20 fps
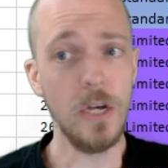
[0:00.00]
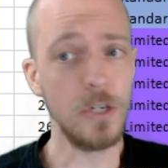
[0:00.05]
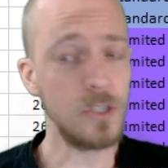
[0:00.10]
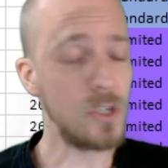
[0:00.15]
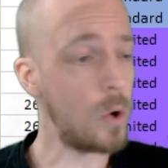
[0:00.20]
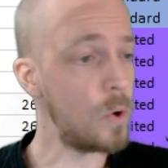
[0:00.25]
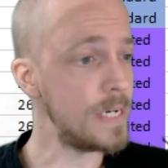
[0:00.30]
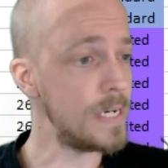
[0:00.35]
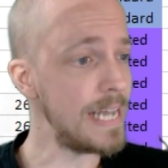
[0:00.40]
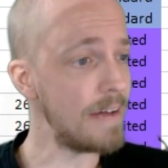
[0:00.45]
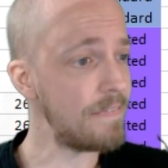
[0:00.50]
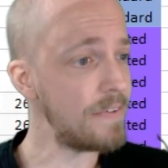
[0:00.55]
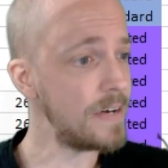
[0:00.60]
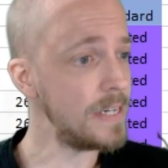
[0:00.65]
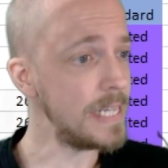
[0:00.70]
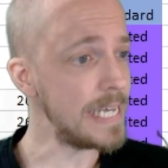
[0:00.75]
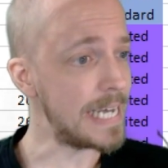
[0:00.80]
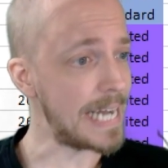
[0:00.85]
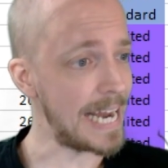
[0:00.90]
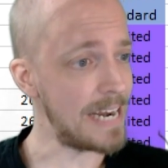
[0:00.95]
So
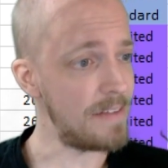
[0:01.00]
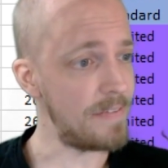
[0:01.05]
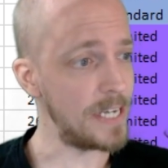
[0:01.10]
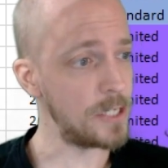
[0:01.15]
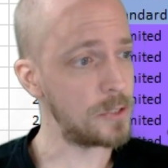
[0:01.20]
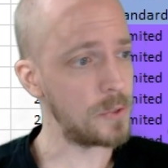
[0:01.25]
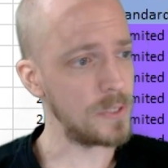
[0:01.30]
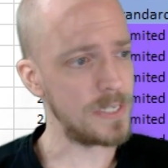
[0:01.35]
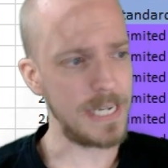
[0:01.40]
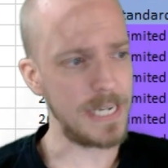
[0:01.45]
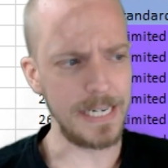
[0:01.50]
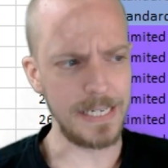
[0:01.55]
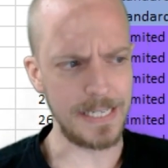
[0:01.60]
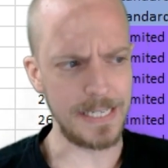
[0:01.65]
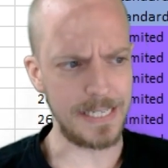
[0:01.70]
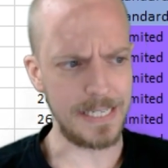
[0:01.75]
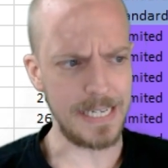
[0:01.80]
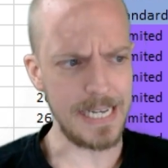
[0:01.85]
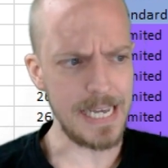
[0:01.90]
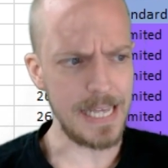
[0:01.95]
definitely kind of interesting to
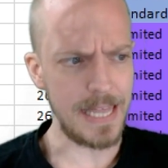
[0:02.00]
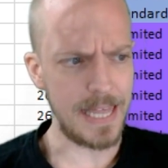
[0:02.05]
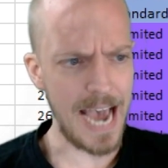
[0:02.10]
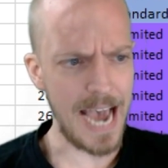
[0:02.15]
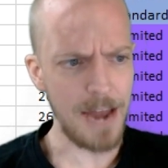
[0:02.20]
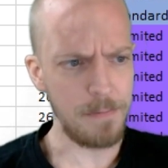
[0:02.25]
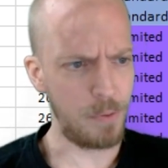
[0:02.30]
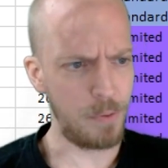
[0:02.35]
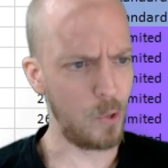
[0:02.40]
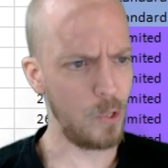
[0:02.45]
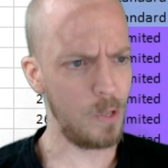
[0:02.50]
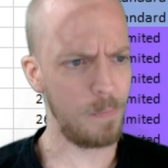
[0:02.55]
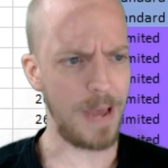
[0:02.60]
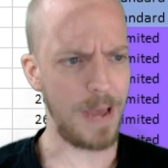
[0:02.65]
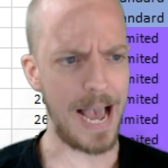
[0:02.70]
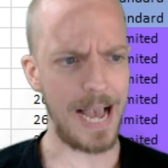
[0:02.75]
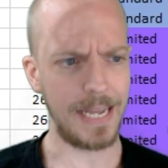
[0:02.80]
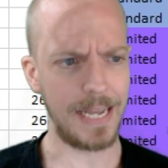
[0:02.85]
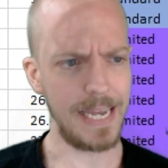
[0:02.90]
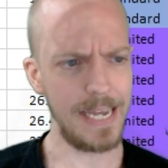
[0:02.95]
see that
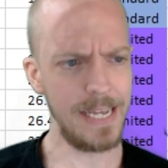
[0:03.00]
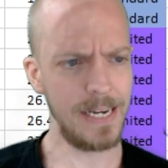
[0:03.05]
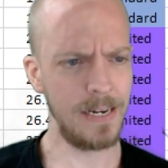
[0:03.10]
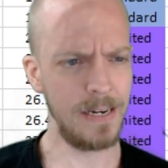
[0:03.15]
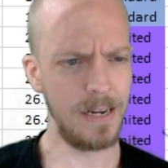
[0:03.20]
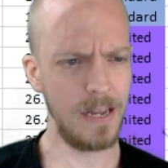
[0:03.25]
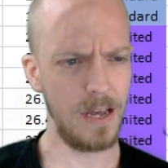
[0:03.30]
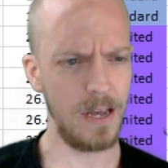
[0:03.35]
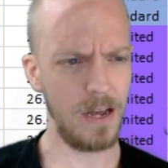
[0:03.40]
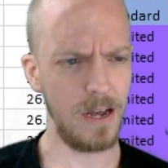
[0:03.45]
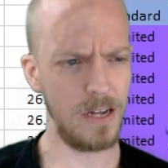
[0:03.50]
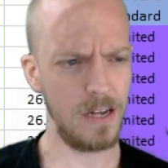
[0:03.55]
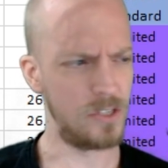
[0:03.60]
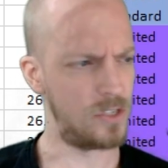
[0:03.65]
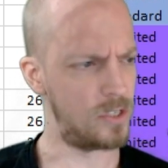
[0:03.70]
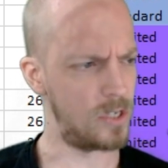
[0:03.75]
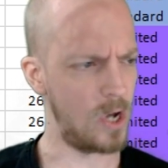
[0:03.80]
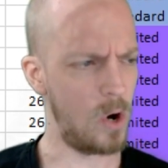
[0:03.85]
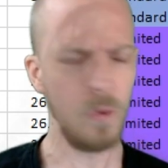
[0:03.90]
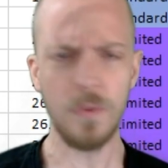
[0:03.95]
pullback in a
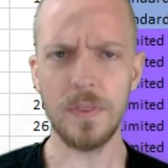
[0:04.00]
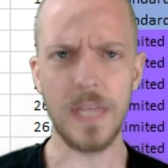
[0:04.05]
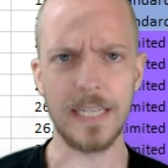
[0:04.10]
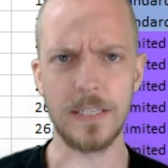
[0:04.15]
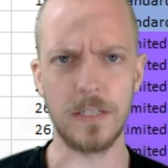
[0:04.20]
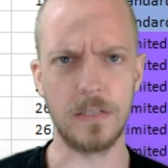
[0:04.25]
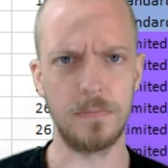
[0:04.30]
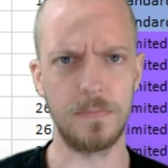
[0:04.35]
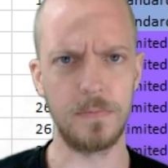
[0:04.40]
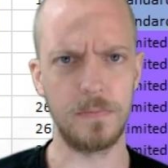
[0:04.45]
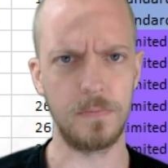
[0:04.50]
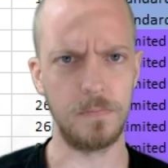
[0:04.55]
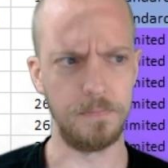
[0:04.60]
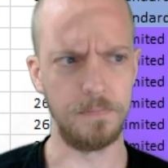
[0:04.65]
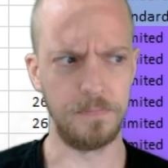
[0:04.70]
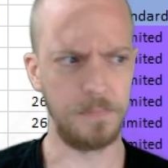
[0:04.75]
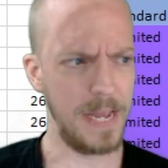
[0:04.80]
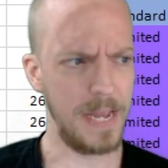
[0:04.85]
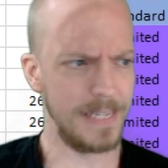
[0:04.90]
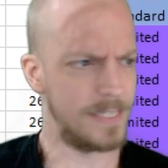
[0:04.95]
zone
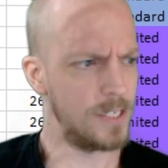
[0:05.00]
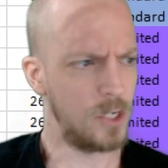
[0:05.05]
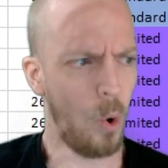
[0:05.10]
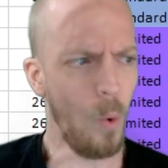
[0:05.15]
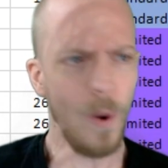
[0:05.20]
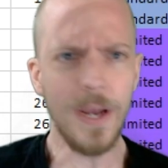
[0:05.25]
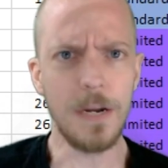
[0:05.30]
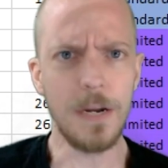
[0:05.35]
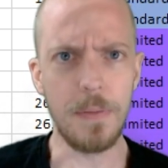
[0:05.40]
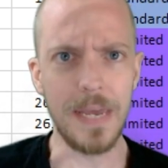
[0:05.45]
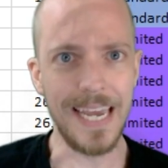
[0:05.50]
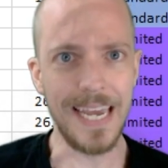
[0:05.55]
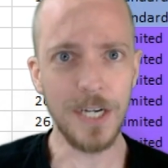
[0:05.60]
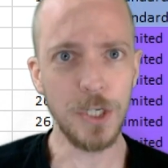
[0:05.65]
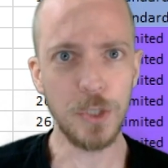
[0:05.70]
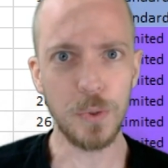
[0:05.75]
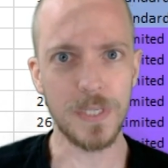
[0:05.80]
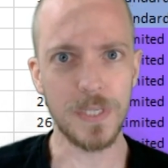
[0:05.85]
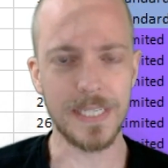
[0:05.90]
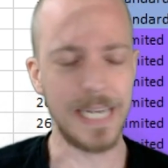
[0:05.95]
it's going to be
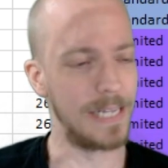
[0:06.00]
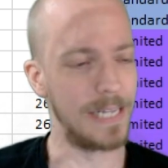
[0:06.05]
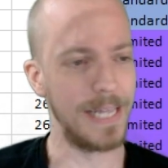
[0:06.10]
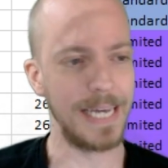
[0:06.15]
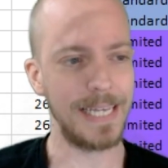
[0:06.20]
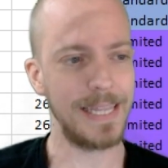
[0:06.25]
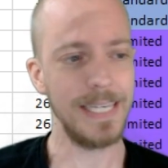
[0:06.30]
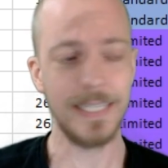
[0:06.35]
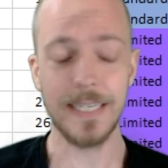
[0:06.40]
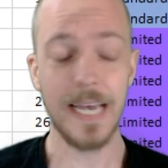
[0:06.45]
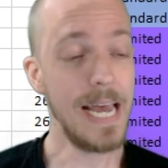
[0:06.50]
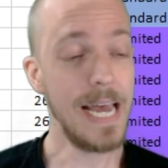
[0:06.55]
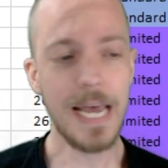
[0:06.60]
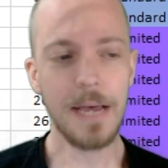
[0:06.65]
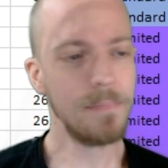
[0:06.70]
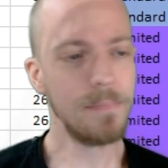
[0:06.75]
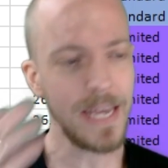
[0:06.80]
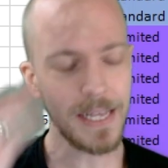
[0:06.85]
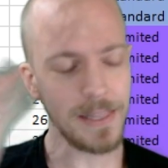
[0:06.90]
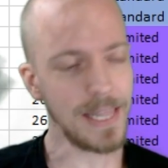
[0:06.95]
interesting. Like
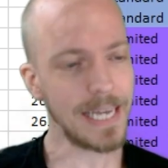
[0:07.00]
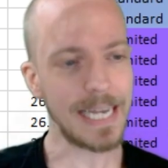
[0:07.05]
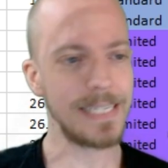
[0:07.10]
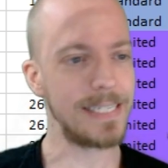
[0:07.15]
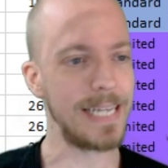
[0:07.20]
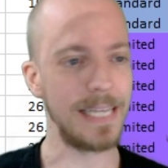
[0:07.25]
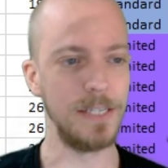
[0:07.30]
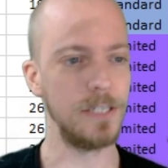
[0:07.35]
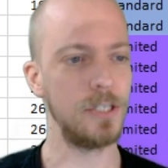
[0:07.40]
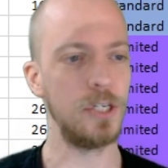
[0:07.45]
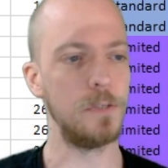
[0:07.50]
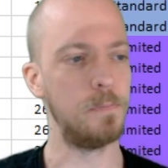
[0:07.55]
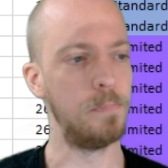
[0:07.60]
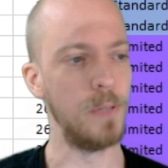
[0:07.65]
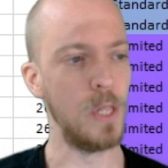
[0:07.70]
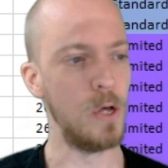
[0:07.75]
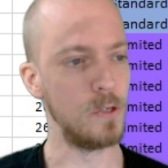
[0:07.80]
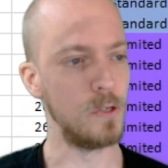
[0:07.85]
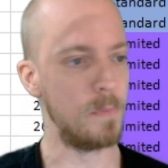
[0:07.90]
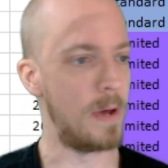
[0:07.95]
I said, this just
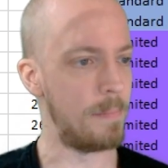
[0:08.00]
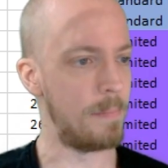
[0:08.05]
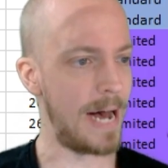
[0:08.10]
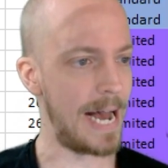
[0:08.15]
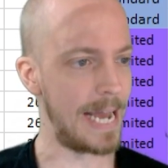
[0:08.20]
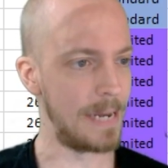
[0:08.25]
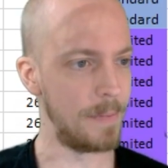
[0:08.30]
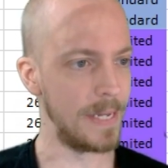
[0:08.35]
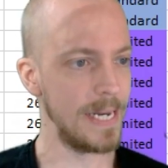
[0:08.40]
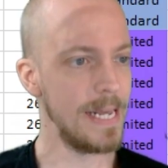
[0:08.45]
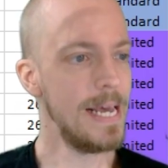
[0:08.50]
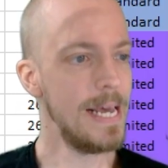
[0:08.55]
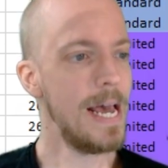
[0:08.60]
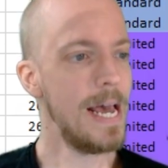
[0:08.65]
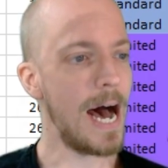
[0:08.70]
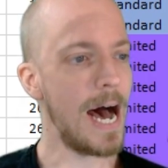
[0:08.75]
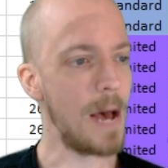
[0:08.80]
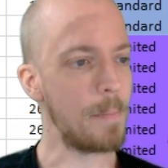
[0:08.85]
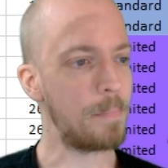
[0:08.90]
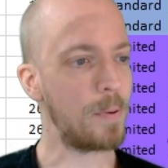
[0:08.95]
blows my mind. But
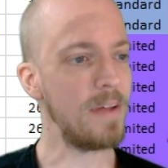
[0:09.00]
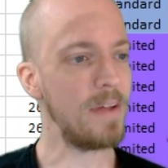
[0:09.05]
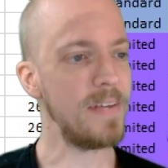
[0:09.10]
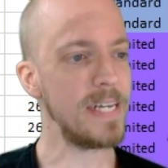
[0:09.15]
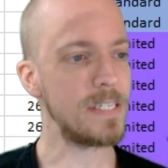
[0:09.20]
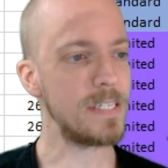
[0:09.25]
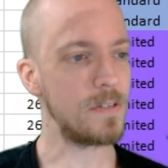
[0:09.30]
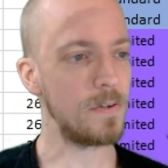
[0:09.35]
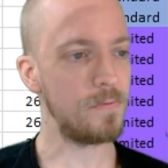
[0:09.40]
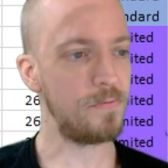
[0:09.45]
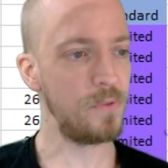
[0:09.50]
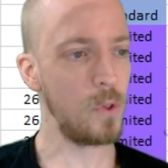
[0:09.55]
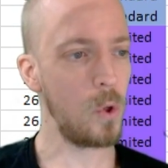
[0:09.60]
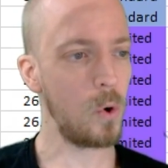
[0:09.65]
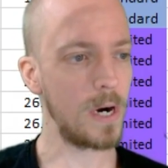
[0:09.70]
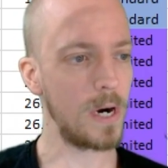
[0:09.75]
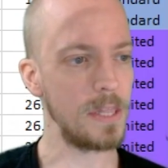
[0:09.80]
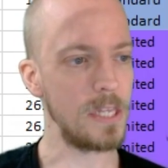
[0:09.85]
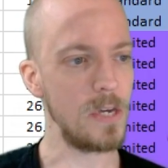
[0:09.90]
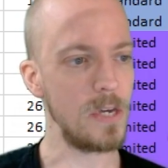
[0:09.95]
previous
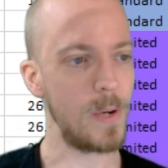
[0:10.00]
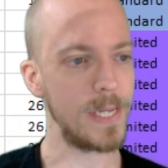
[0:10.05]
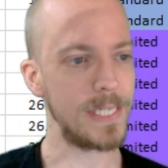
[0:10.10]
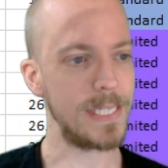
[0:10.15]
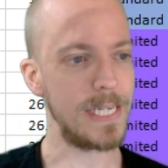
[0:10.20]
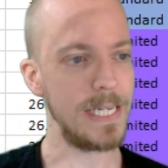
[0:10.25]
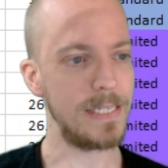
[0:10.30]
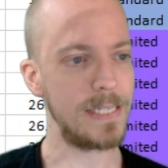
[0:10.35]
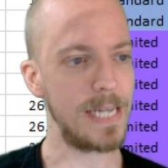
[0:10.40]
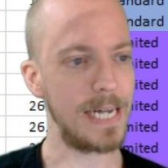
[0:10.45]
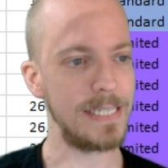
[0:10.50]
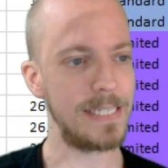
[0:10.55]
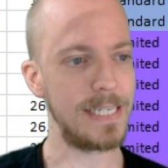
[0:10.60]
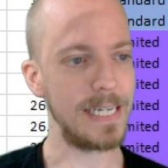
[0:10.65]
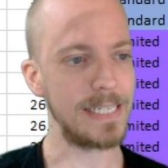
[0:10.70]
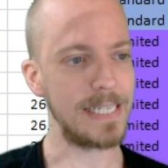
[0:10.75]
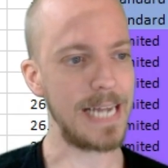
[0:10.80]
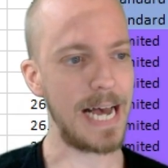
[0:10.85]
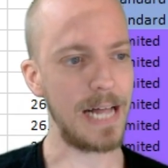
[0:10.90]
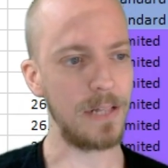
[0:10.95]
floor on the USD side,
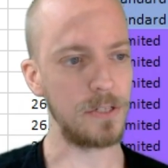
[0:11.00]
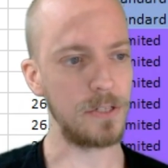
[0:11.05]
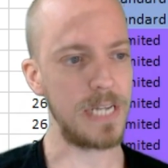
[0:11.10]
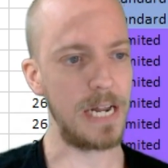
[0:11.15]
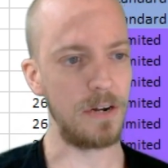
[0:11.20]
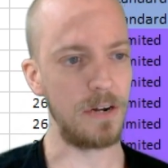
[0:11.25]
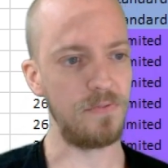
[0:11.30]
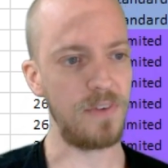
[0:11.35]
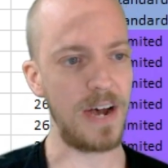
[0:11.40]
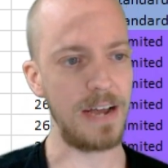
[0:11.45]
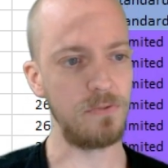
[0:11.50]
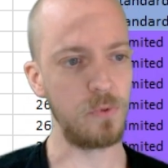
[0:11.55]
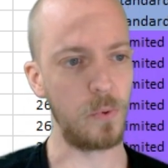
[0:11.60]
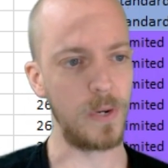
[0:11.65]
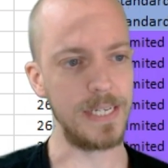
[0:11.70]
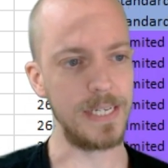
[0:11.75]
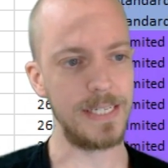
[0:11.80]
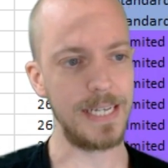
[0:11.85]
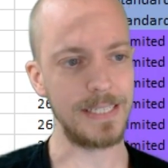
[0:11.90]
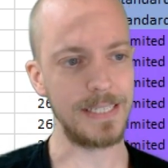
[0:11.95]
$6 down to
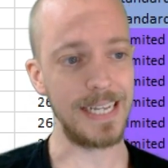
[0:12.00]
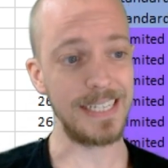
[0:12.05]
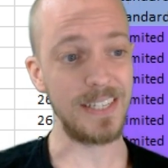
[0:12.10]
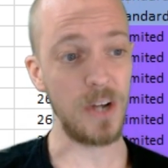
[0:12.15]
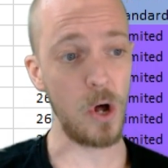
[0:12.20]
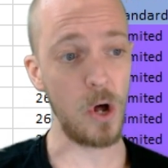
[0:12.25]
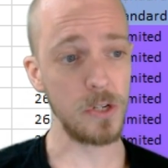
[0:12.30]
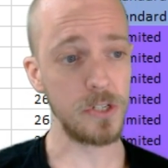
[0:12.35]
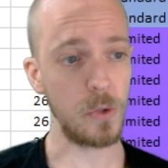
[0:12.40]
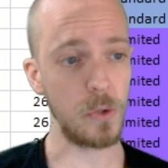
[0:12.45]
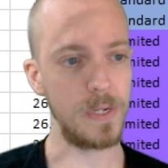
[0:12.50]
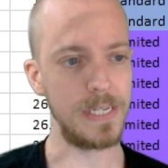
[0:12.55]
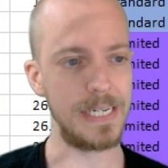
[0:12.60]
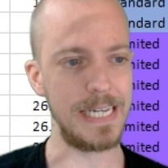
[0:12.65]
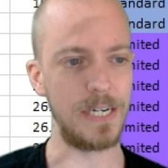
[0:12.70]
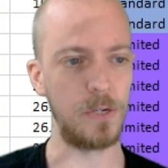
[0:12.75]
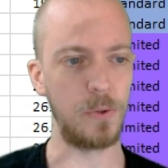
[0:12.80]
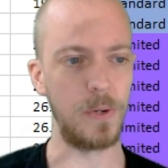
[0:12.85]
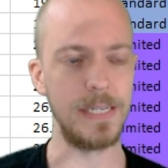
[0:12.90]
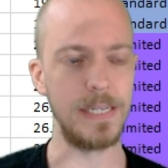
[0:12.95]
$5.26. That's also a
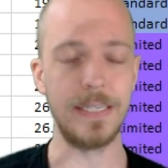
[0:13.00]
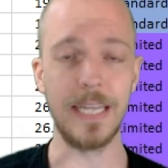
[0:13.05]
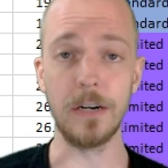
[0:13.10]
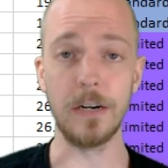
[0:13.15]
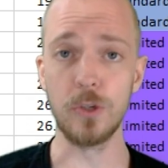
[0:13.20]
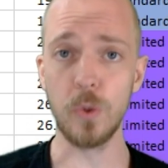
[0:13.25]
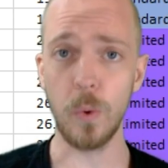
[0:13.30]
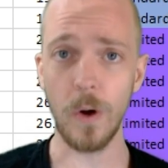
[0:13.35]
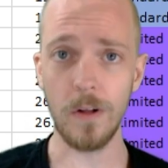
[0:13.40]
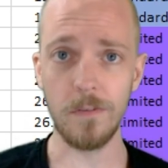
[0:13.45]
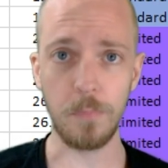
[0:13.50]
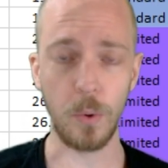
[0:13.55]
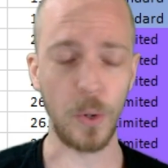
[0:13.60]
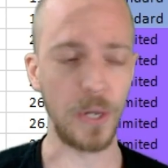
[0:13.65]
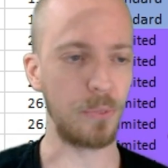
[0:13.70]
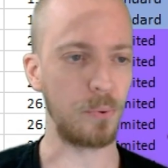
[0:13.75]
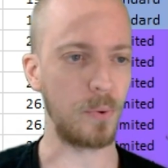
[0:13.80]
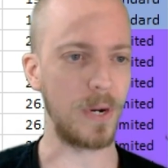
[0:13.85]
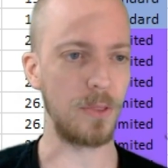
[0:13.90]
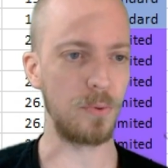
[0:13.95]
decrease there,
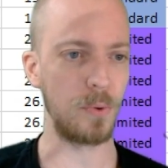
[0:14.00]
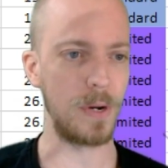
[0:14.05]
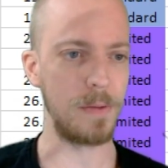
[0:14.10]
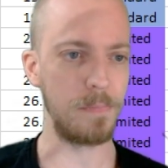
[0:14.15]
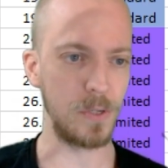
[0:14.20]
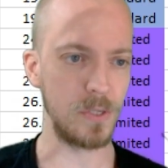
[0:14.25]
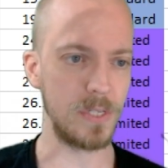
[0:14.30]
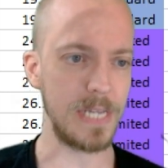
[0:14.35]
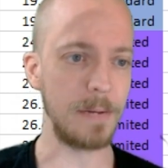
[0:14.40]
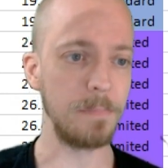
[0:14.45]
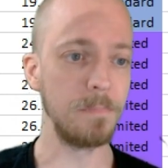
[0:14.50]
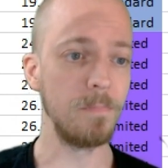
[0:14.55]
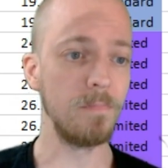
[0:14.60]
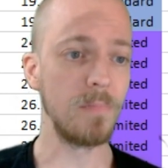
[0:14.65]
12.33%.